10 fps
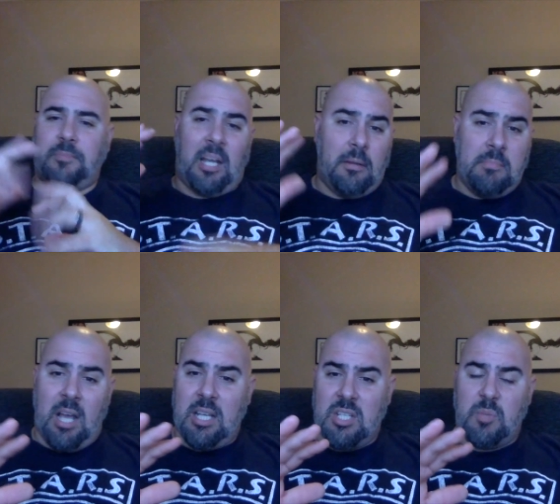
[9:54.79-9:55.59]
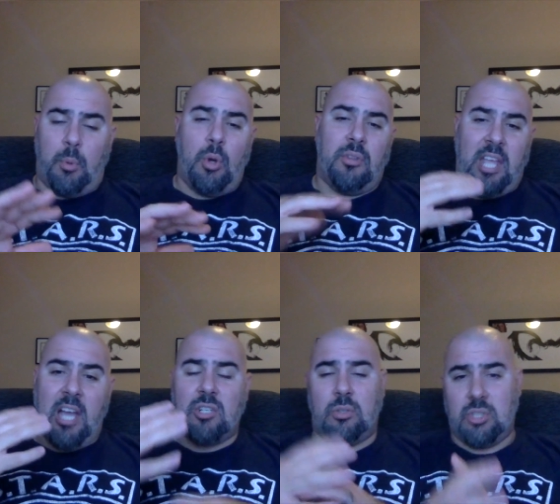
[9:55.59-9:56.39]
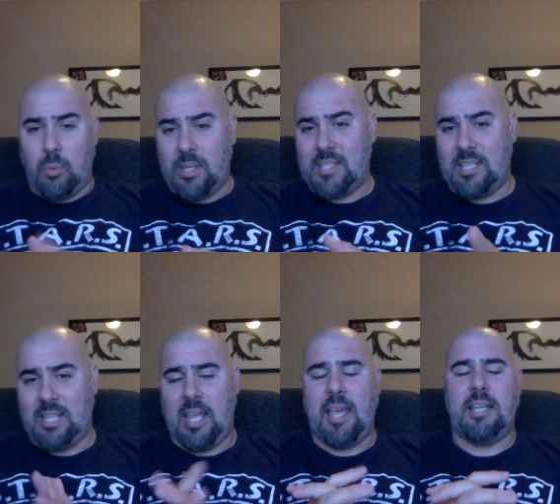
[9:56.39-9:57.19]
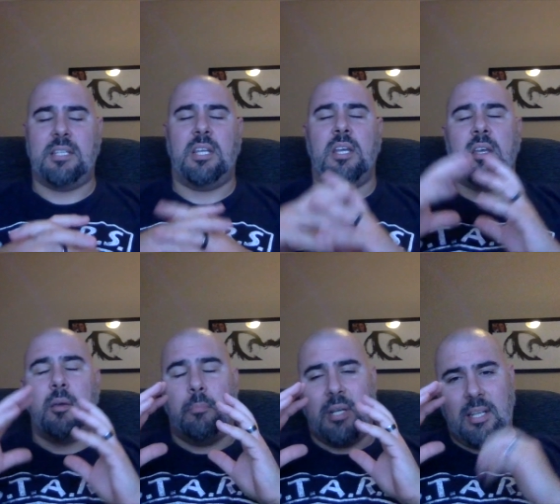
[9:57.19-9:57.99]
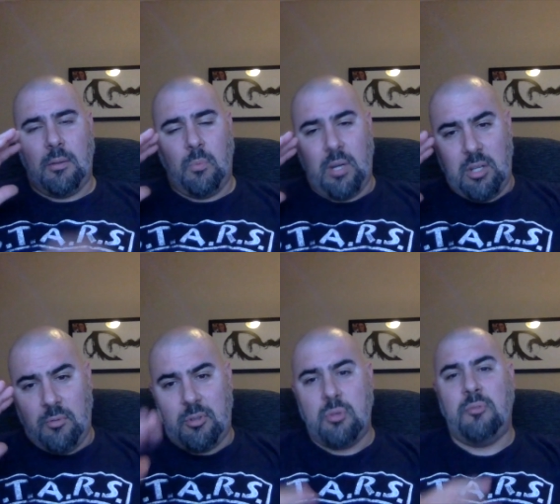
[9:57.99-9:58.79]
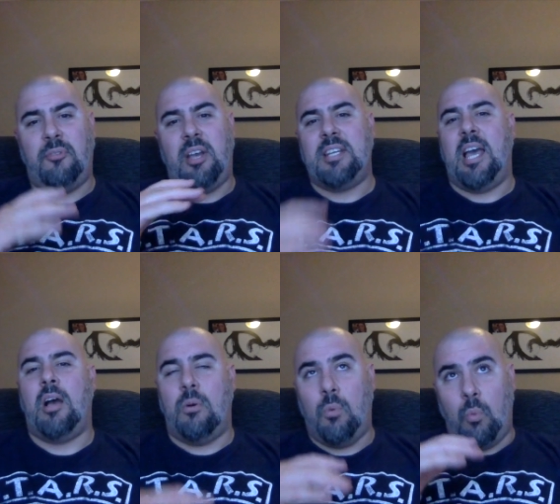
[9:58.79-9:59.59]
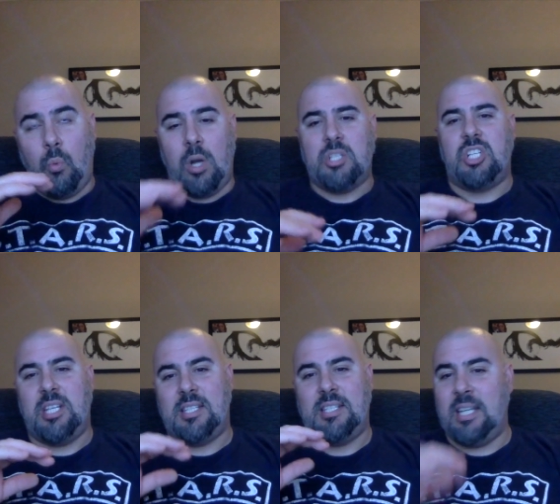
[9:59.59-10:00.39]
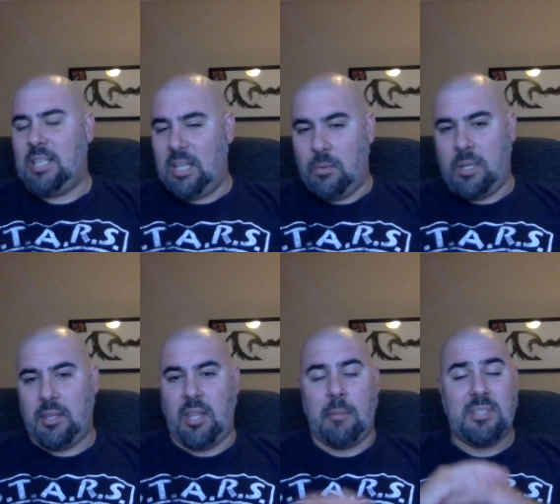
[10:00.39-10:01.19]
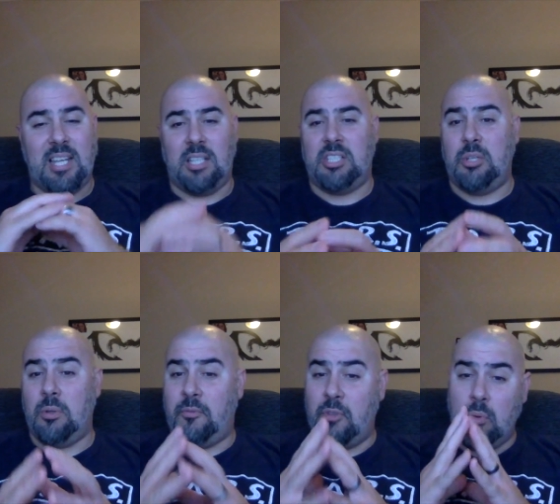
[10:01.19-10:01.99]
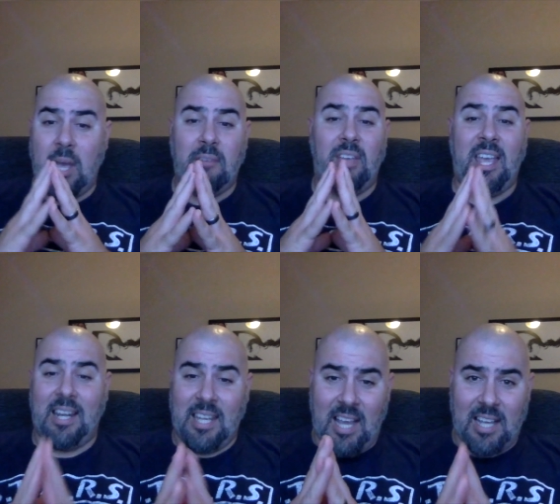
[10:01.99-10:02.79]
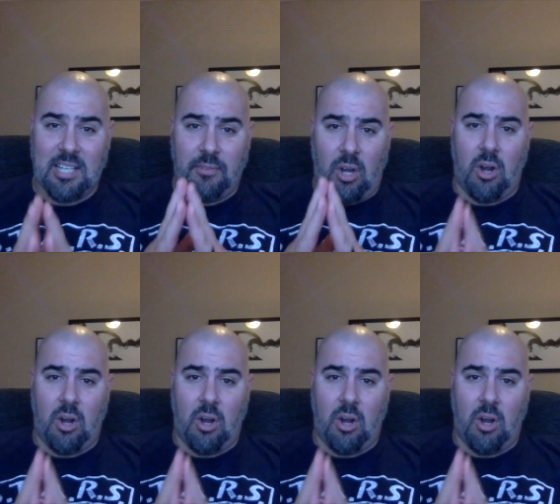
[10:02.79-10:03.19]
I'm not going to spoil the actual twist at the end, But when you do find out what she's dealing with, I'm telling you, if you have any kind of a